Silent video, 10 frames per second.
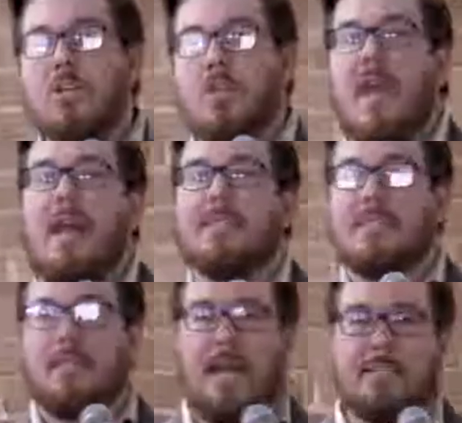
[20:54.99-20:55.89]
So they, in
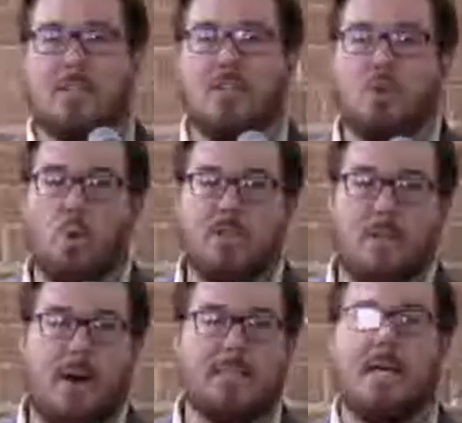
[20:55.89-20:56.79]
essence, license the tools
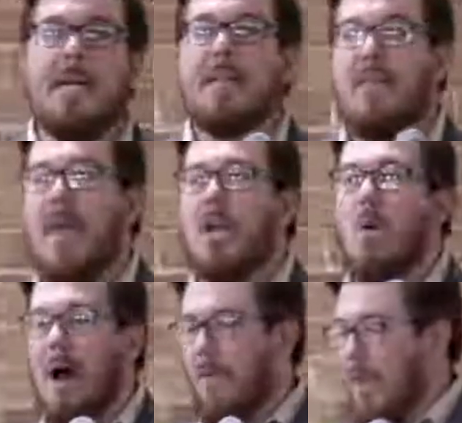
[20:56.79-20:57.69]
from us, and they
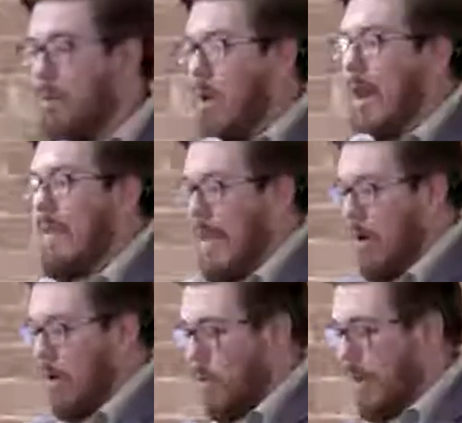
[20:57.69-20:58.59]
go out and they run it in their
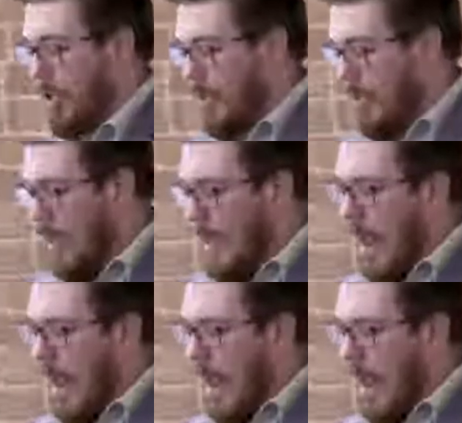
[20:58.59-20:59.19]
own regions.